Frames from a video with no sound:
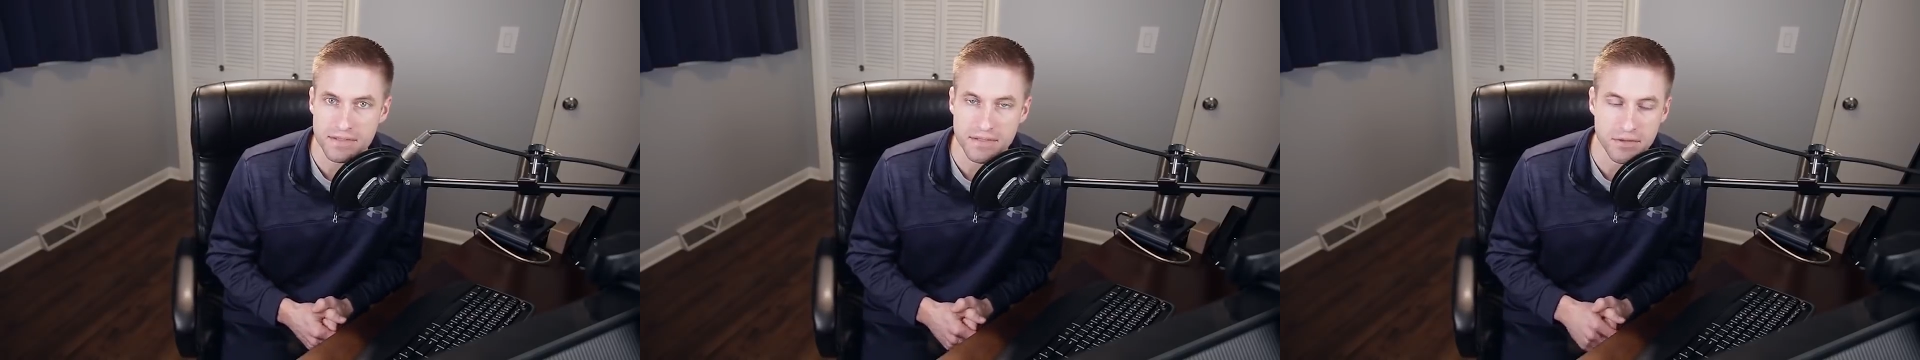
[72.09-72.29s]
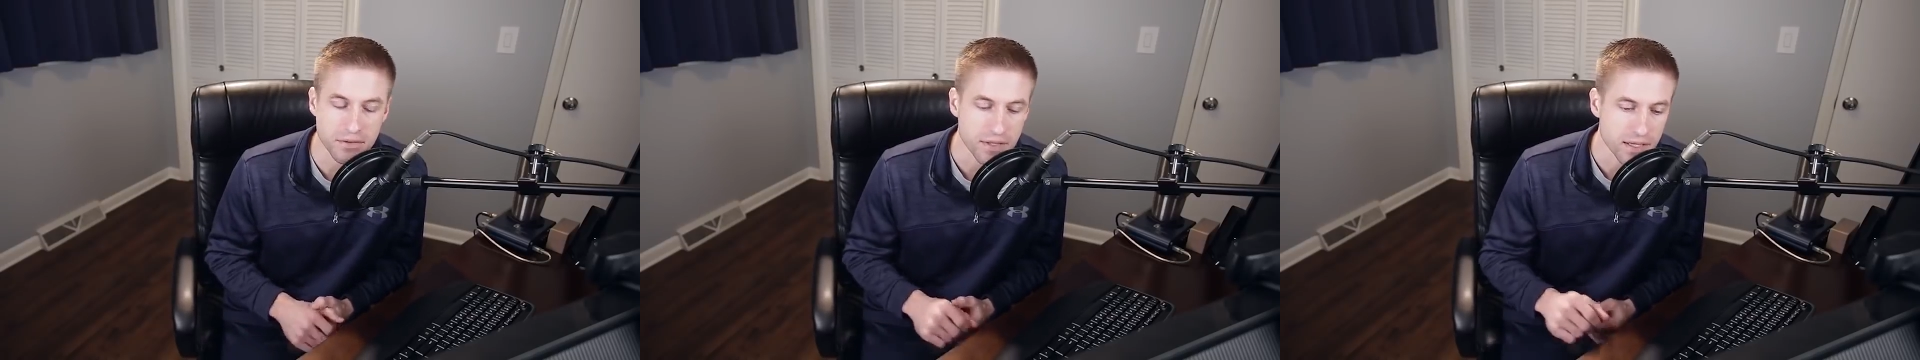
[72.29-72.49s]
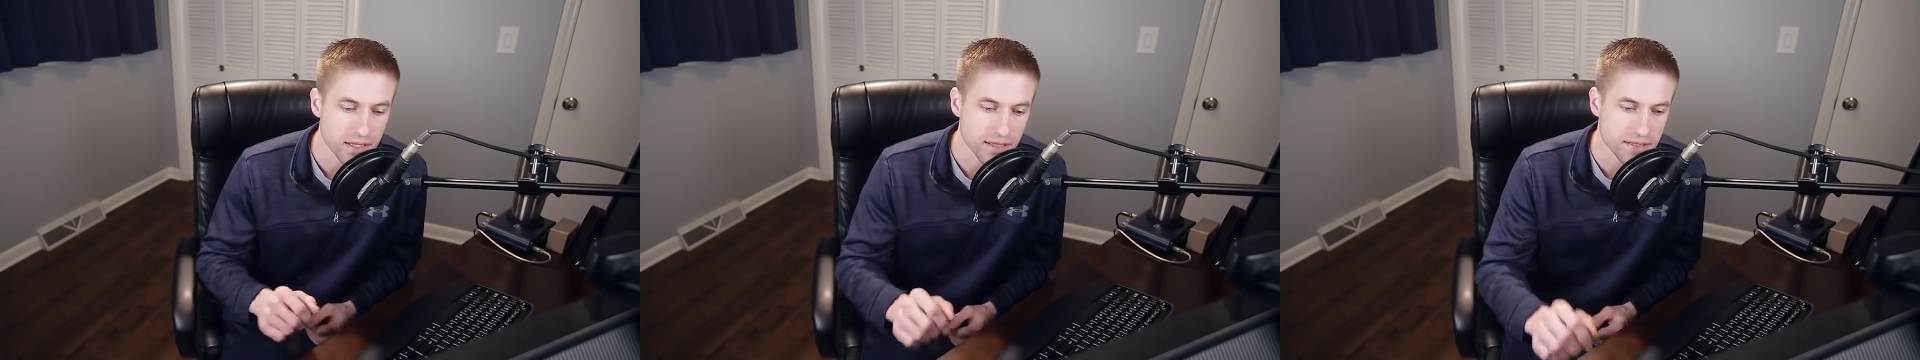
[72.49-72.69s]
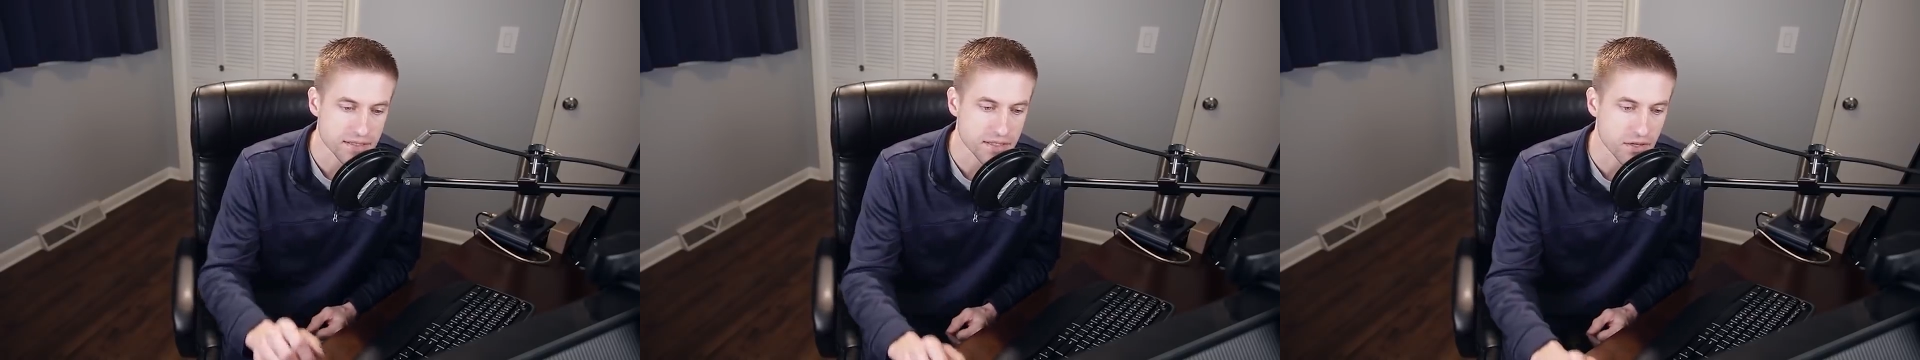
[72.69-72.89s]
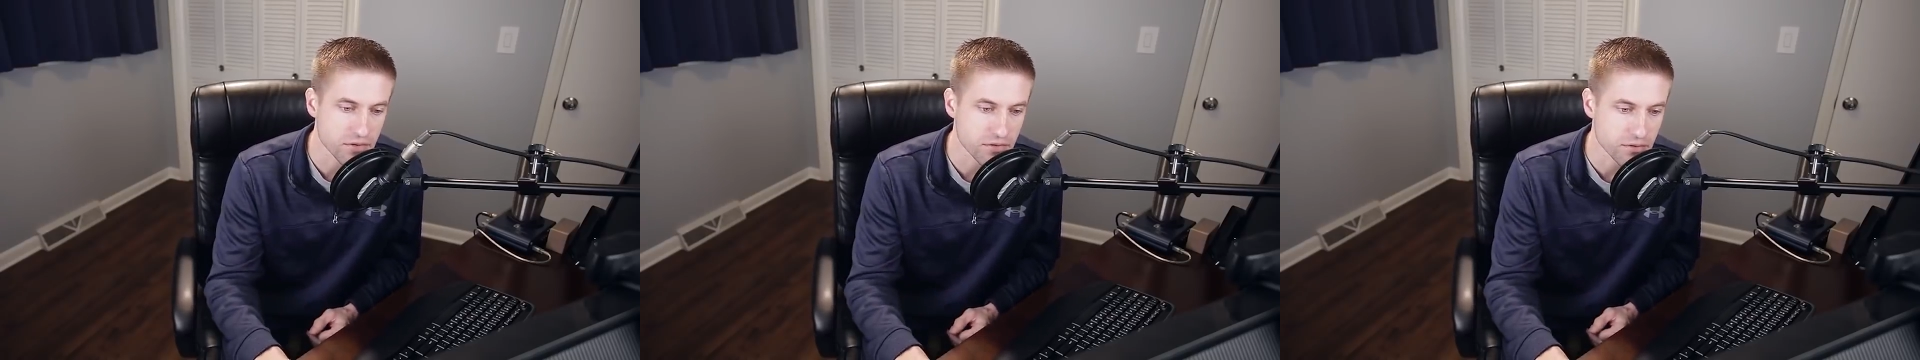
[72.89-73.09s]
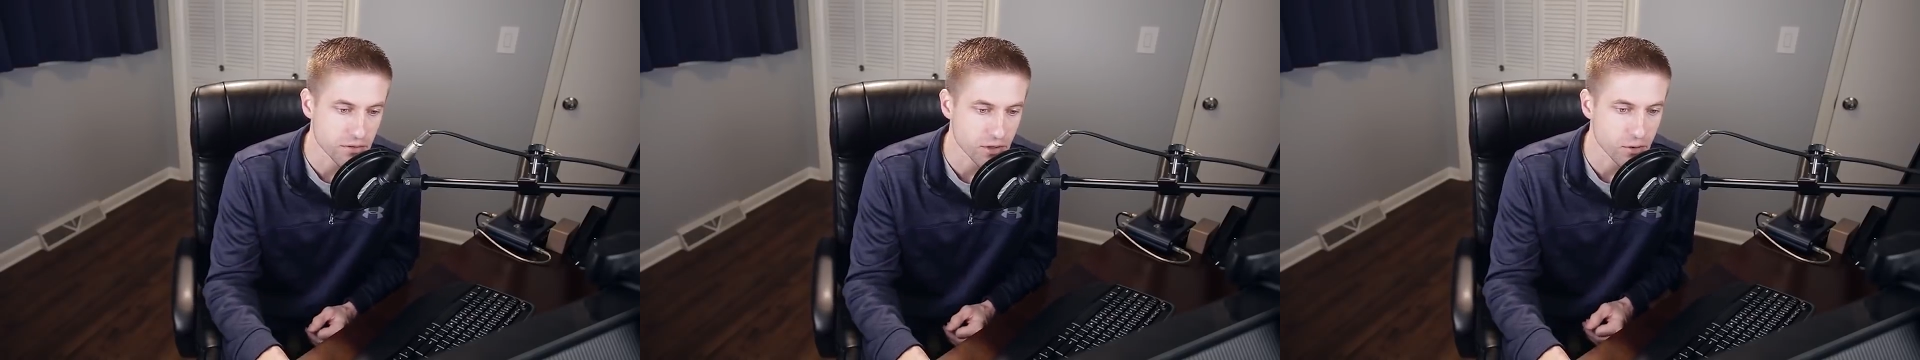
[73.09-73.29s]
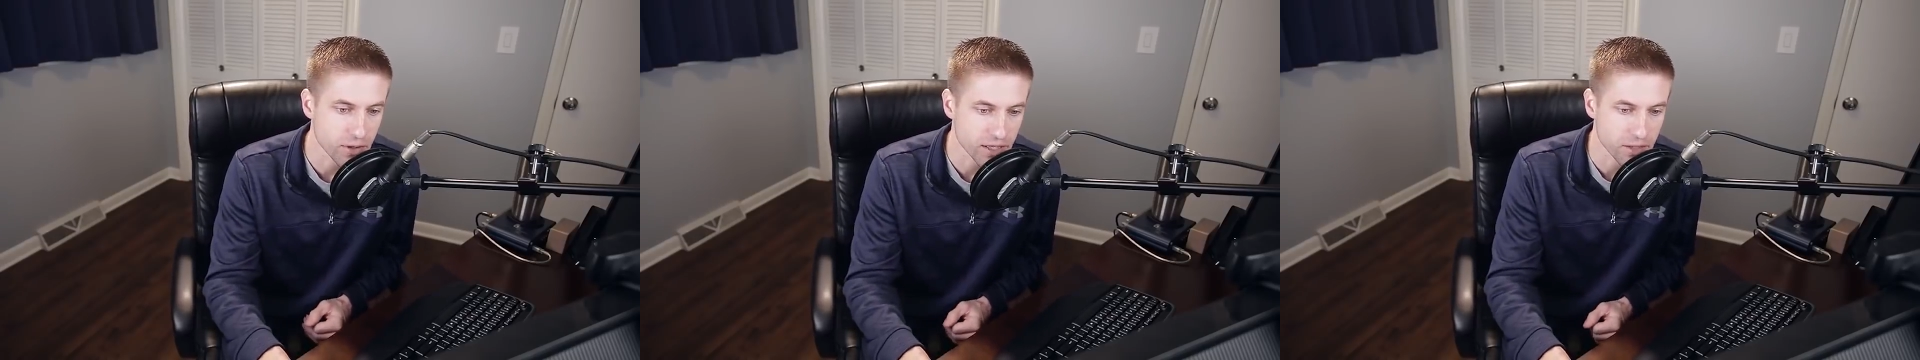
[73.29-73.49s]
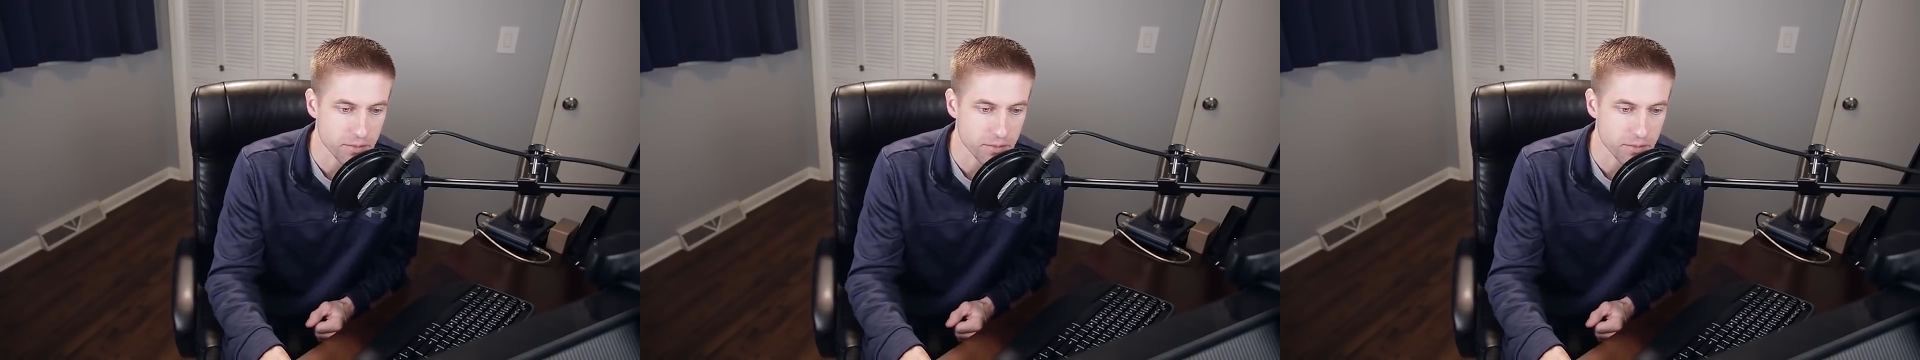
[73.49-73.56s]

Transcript: So, let's go through a quick